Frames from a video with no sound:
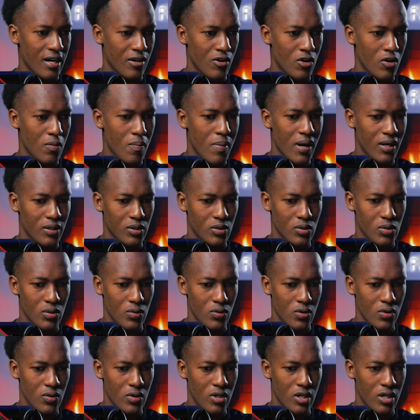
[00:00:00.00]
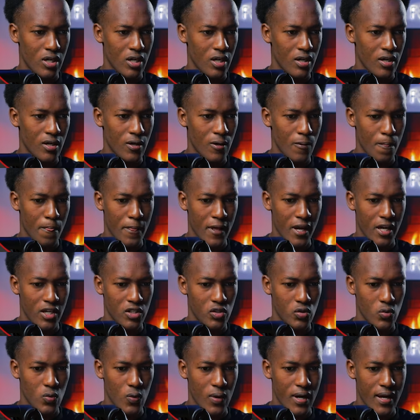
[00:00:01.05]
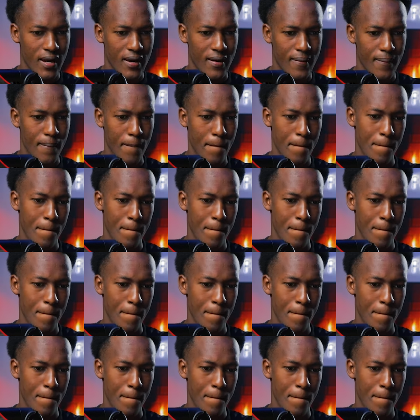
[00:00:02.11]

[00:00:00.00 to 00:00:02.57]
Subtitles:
go back to H1.